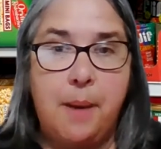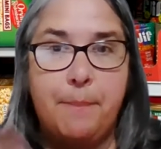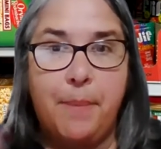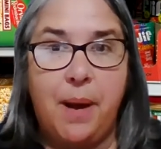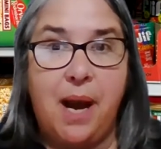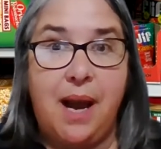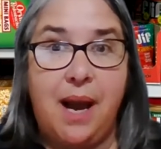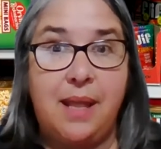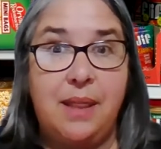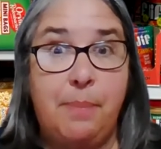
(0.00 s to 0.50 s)

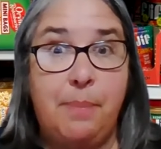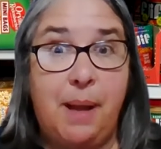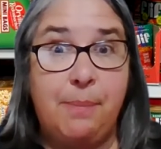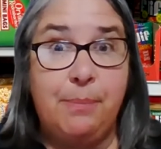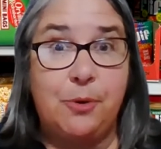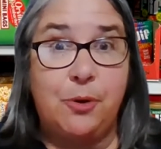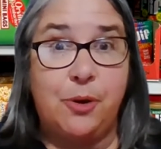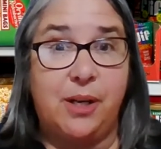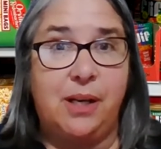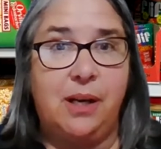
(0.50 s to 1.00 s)
by the
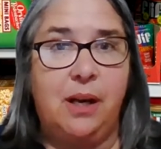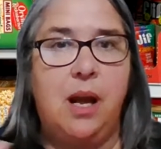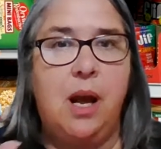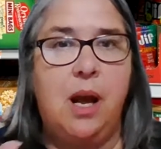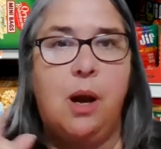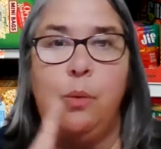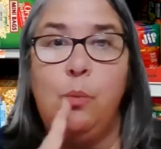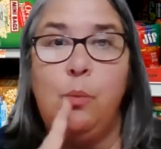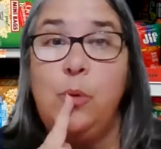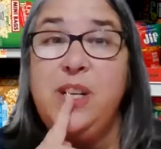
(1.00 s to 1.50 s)
popcorn,
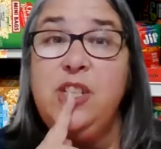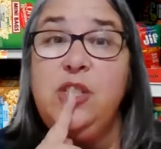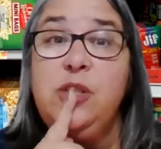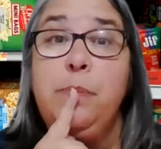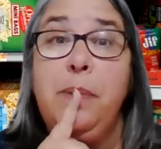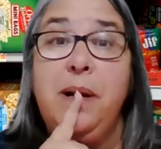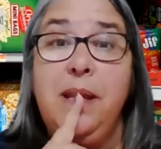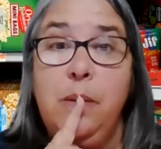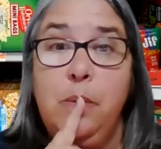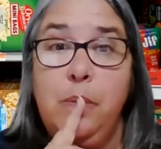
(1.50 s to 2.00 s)
which,
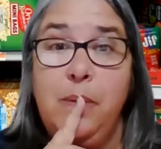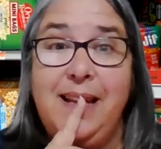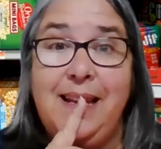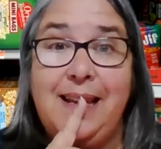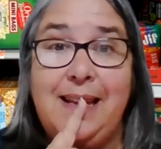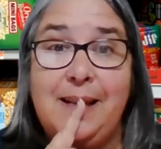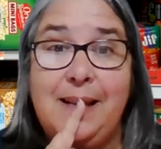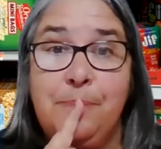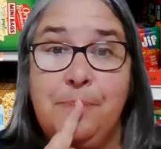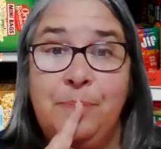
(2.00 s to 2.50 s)
by the
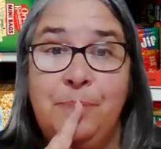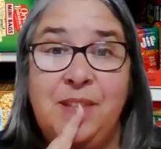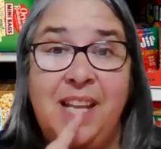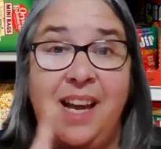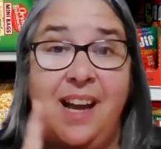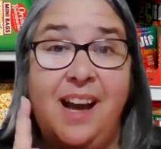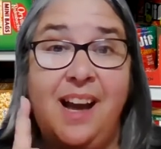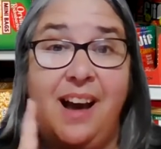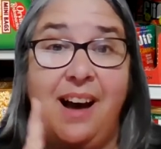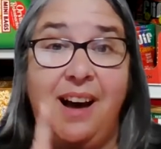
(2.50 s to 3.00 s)
way,
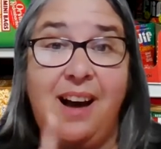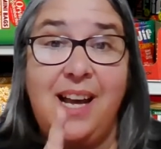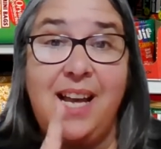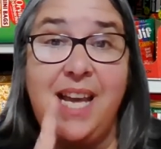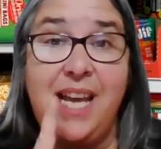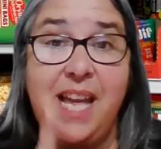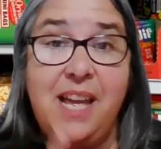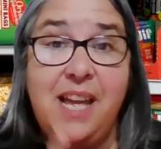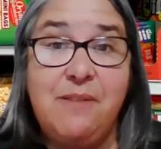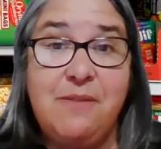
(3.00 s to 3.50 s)

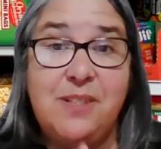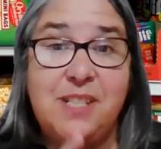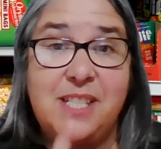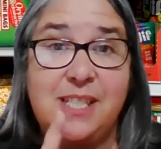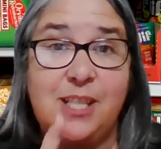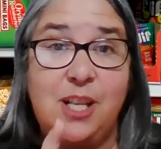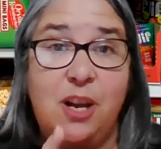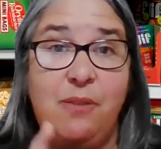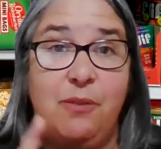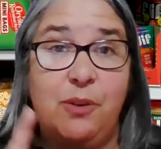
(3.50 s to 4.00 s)
I have
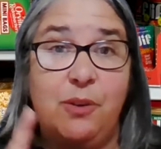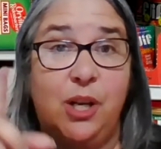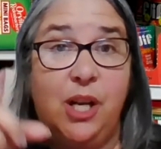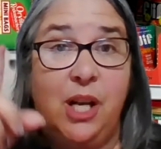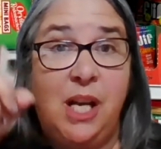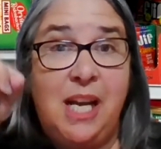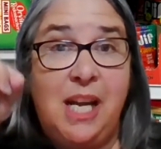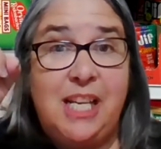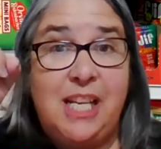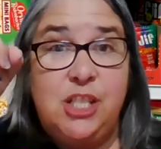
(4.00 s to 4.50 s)
discovered
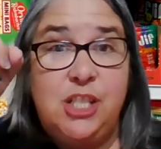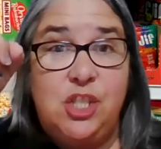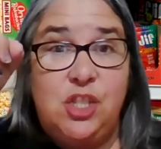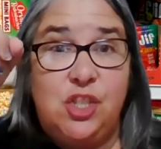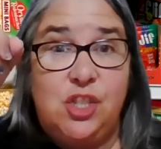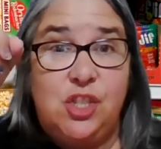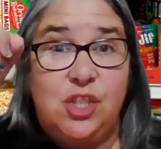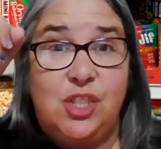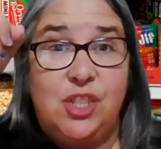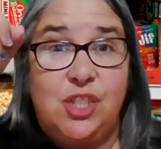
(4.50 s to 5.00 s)

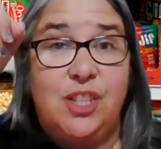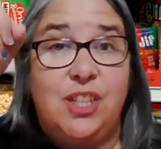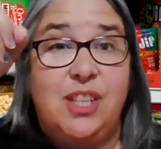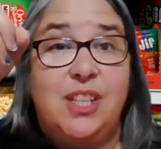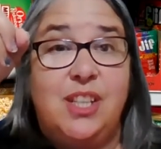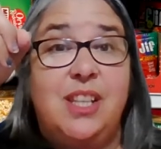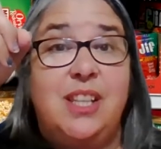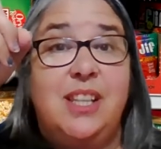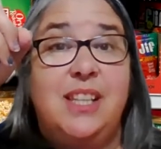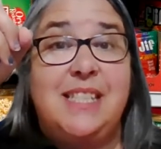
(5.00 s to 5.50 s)

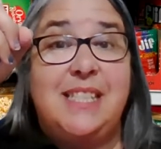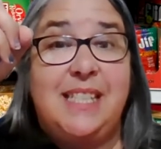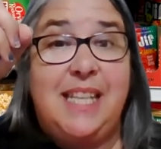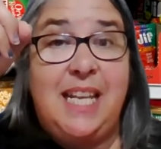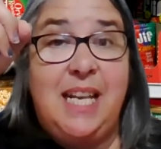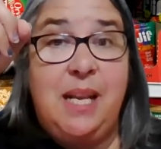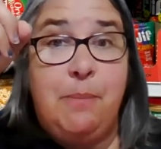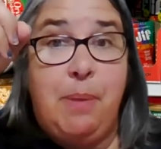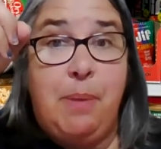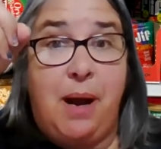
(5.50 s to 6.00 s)

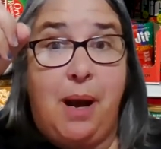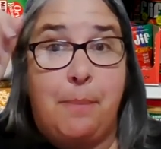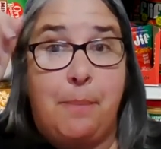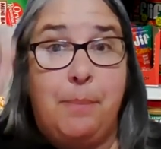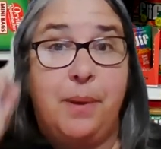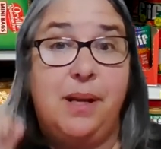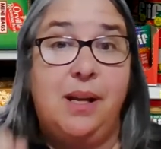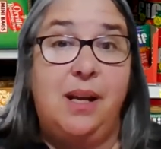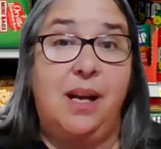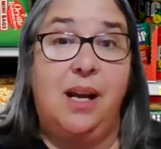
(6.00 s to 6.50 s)
Skinny Pop
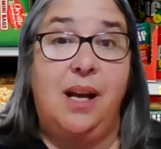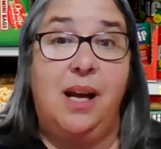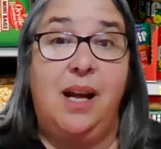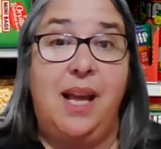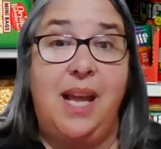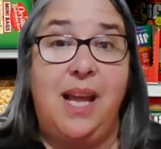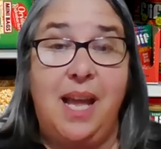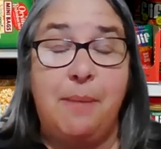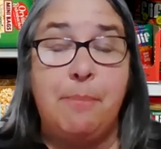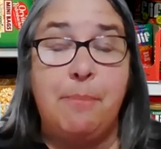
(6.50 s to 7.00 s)

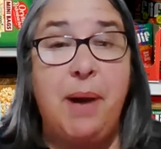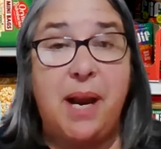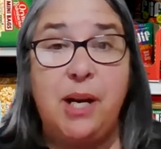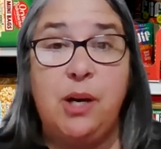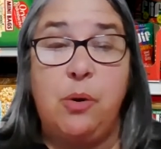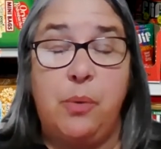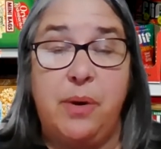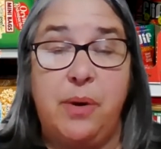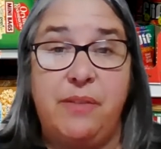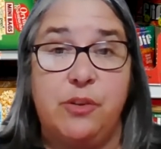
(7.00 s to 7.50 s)

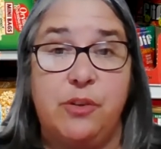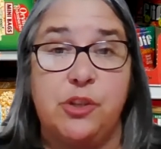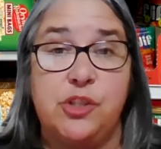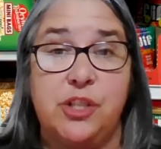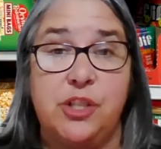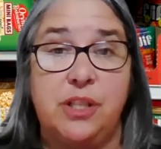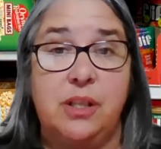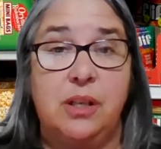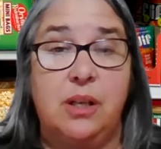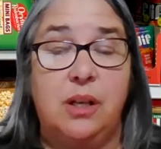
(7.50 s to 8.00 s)
microwave version.